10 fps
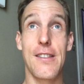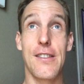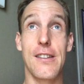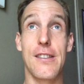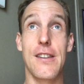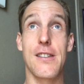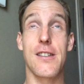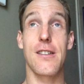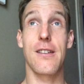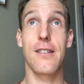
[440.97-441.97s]

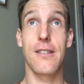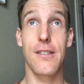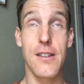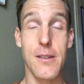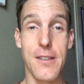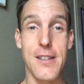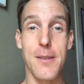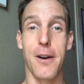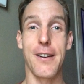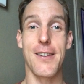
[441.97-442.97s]
this this
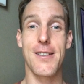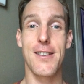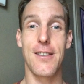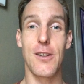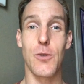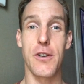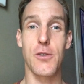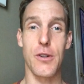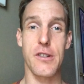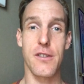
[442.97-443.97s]
abundance and these
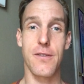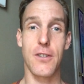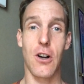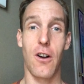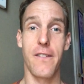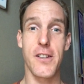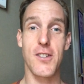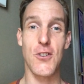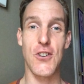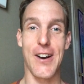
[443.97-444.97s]
resources for all of
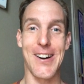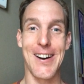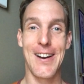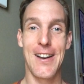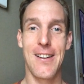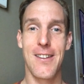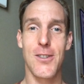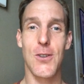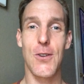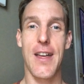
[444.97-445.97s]
us to share,
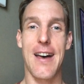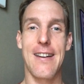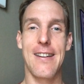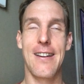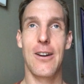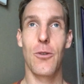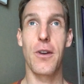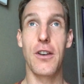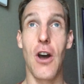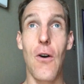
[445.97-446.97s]
so that
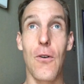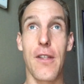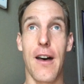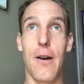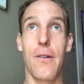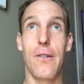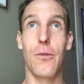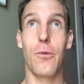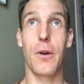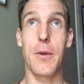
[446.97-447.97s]
we know that
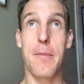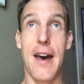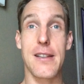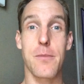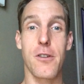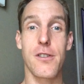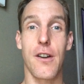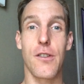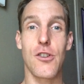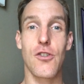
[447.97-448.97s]
when we pass a person
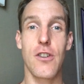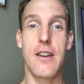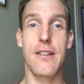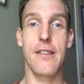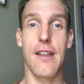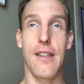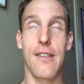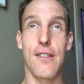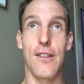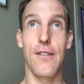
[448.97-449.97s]
on the street,
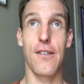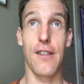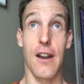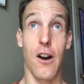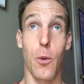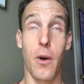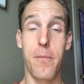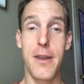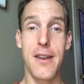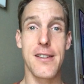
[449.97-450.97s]
that our
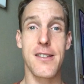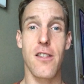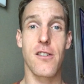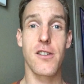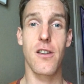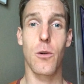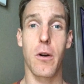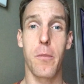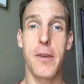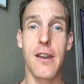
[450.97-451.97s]
well-being is tethered to their
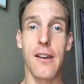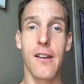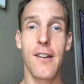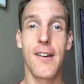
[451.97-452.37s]
well-being.